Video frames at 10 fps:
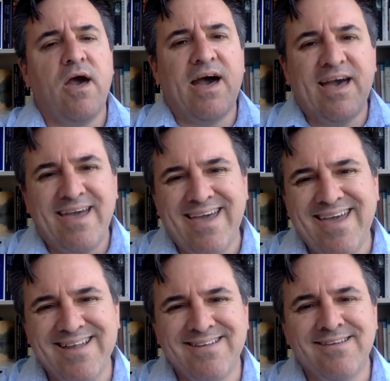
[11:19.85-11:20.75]

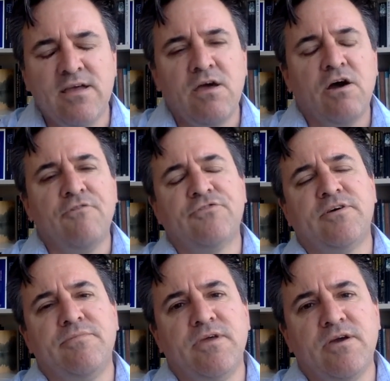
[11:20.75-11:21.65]
ahead of
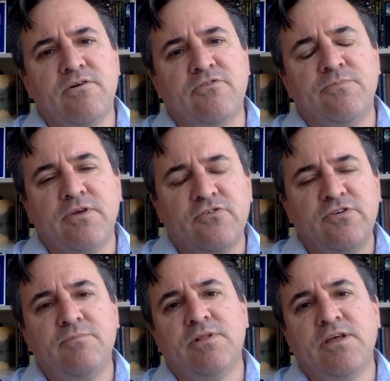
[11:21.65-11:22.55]
something else because
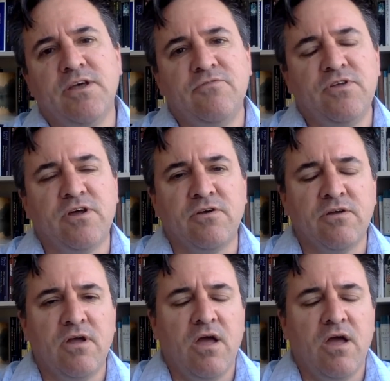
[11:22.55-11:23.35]
she believed, you know,